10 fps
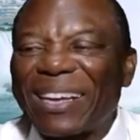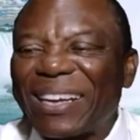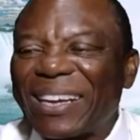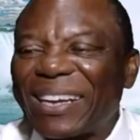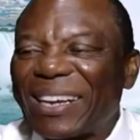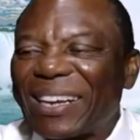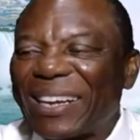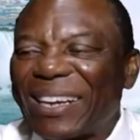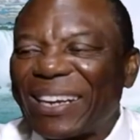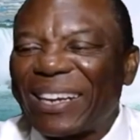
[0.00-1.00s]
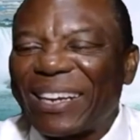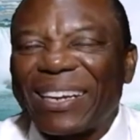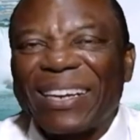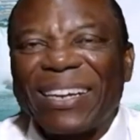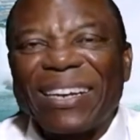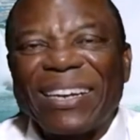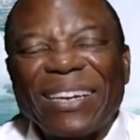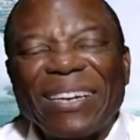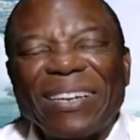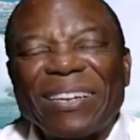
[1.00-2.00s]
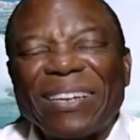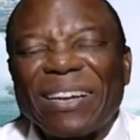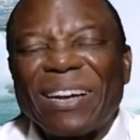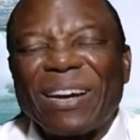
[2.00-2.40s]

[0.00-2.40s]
No one is speaking in this clip.